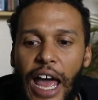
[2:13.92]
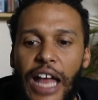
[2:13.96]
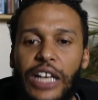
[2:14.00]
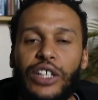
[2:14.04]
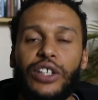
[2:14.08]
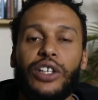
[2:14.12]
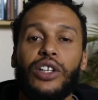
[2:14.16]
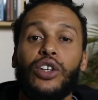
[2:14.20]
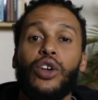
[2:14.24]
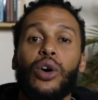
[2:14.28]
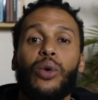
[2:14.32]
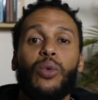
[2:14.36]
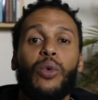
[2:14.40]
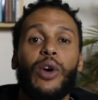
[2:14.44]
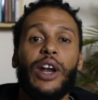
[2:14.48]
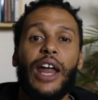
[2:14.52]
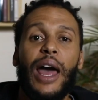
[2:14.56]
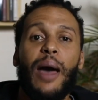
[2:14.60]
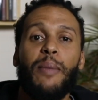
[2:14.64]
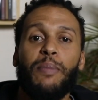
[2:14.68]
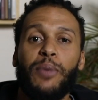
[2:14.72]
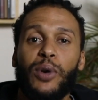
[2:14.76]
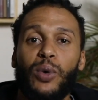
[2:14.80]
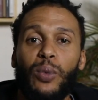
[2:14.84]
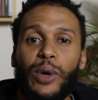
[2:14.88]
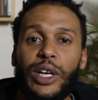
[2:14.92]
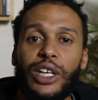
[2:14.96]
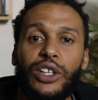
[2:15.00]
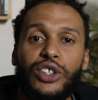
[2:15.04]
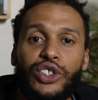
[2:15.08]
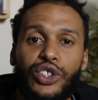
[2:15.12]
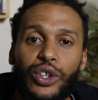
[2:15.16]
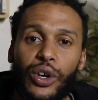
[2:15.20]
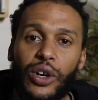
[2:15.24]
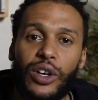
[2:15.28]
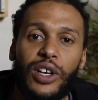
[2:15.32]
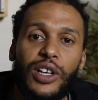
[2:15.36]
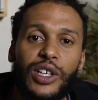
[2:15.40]
And look what happened when a
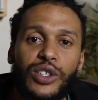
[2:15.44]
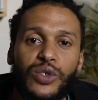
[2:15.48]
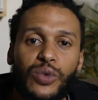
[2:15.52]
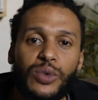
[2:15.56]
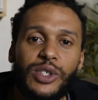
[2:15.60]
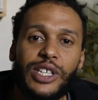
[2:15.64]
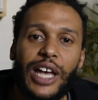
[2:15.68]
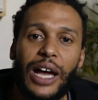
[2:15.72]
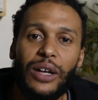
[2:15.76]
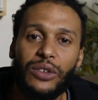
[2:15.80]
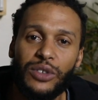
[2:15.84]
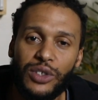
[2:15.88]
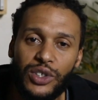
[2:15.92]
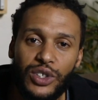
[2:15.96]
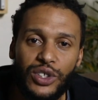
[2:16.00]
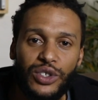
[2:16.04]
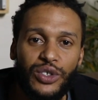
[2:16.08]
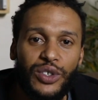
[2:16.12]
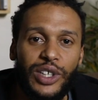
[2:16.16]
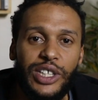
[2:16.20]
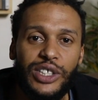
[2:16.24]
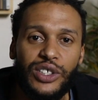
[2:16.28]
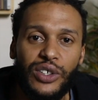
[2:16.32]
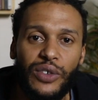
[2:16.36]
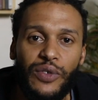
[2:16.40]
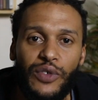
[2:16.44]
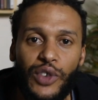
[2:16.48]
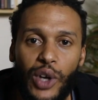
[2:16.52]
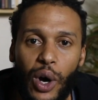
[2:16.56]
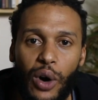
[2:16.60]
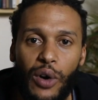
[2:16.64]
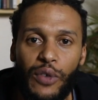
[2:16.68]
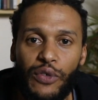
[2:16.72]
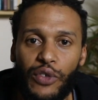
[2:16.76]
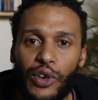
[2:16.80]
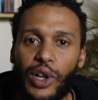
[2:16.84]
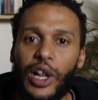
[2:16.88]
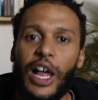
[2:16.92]
journalist was out on the streets of
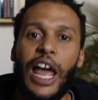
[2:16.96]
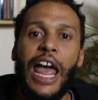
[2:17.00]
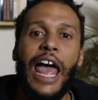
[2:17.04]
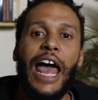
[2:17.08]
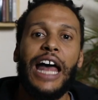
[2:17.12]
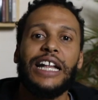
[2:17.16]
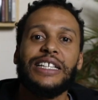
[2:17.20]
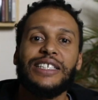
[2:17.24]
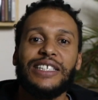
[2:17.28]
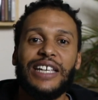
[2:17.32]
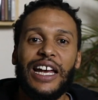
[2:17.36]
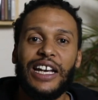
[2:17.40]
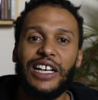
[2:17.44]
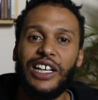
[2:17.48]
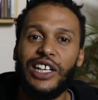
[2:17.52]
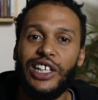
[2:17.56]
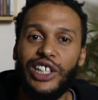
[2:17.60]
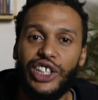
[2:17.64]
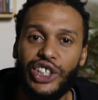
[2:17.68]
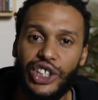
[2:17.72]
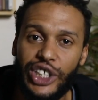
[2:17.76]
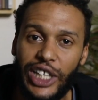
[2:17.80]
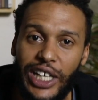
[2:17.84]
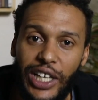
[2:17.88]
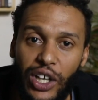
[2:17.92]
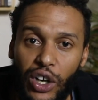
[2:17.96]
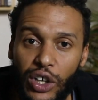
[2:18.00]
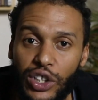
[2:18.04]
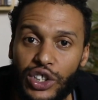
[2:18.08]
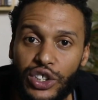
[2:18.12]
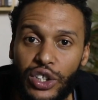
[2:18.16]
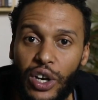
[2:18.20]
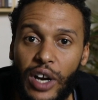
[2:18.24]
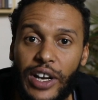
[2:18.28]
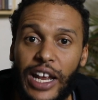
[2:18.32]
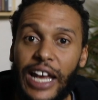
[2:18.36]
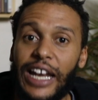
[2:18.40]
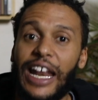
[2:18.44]
Yeoville and suddenly she got
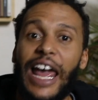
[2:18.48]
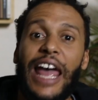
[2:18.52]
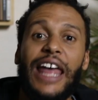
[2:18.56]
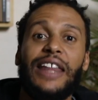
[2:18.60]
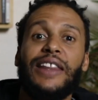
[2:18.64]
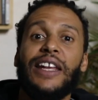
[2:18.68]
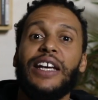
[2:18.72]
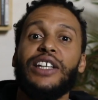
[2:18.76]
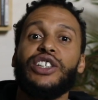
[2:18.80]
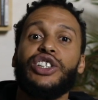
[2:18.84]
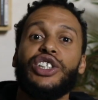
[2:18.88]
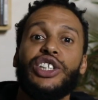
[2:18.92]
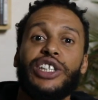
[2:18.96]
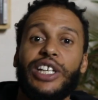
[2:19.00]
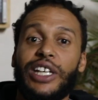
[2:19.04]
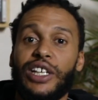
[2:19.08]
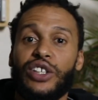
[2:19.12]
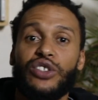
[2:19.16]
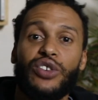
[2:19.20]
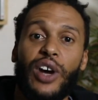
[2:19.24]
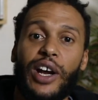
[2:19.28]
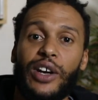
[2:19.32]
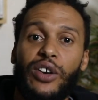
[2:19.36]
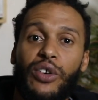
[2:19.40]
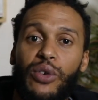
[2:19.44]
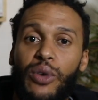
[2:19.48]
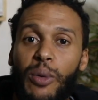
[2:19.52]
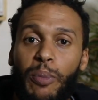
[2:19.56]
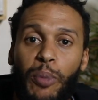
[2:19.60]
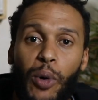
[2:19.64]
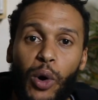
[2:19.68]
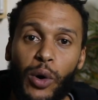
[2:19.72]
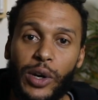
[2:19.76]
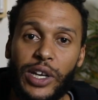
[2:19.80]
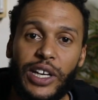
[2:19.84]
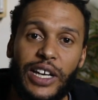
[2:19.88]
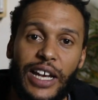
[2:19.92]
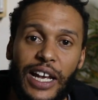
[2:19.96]
shot at and then she tried to
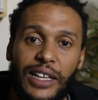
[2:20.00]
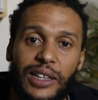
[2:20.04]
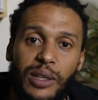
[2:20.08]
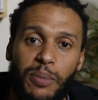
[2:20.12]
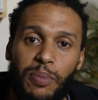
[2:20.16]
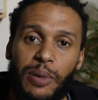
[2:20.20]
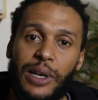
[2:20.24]
report it at the